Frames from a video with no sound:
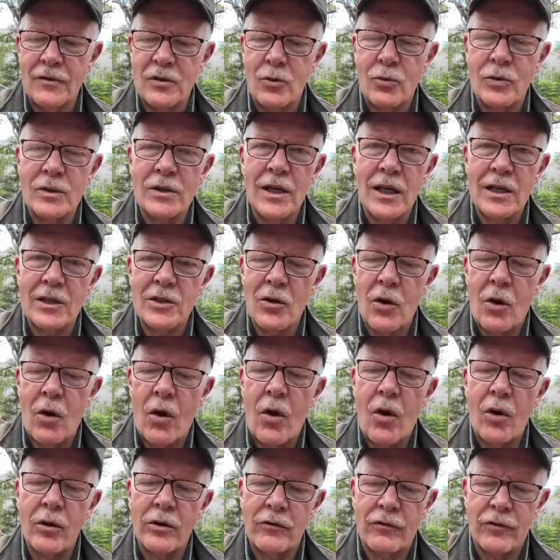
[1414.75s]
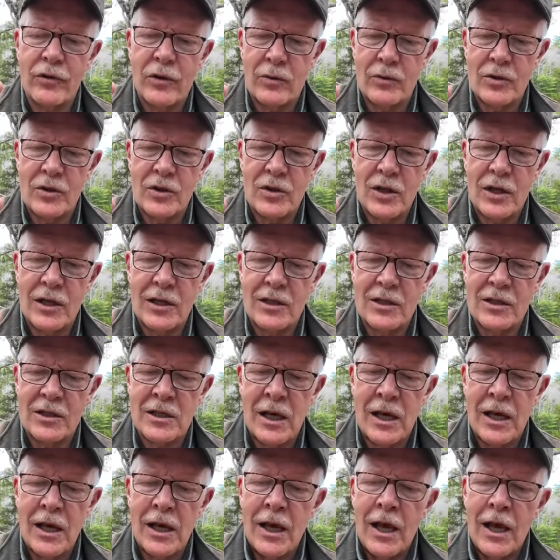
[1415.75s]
So it does all of those things